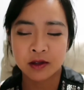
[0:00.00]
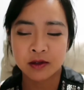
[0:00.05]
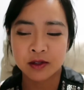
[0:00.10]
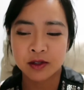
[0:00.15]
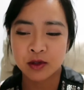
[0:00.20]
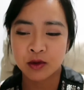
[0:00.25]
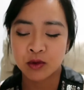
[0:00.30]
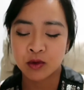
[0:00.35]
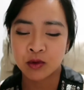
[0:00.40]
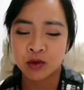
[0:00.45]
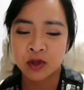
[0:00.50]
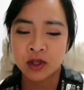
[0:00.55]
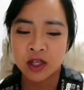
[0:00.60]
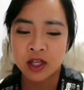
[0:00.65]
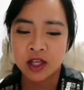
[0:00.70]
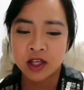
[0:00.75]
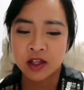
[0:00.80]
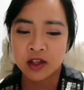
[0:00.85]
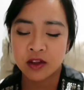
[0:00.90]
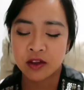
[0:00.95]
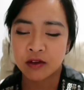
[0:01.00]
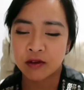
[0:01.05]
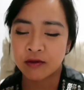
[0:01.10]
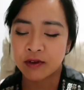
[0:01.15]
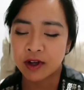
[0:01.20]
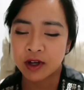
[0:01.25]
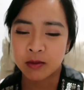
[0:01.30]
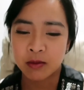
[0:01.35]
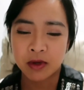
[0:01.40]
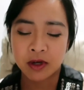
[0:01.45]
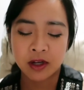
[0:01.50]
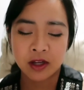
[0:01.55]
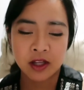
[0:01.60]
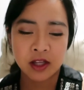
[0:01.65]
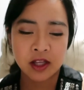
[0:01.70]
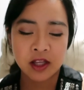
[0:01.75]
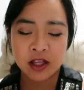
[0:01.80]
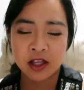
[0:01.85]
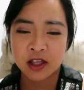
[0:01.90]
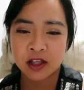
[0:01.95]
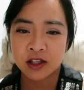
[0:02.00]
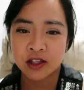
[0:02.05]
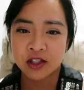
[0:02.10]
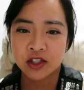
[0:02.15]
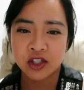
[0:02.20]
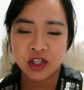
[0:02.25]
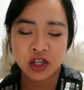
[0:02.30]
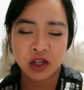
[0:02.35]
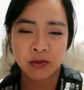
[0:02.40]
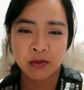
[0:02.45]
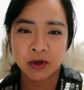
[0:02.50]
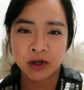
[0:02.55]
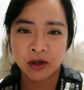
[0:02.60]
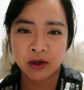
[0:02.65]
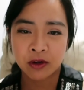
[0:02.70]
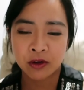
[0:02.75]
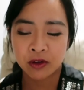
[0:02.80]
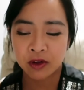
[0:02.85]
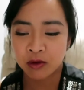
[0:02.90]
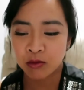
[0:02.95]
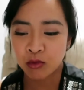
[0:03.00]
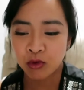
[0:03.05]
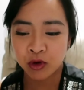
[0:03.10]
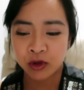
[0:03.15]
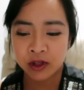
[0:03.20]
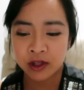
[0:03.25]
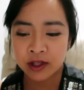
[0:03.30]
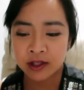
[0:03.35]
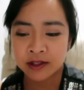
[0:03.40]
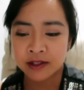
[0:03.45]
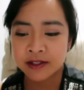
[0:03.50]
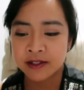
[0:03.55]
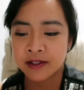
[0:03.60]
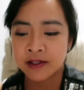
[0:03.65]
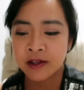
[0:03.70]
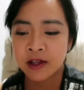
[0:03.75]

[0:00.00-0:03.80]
so the vitamin E, the shea butter, the emollients,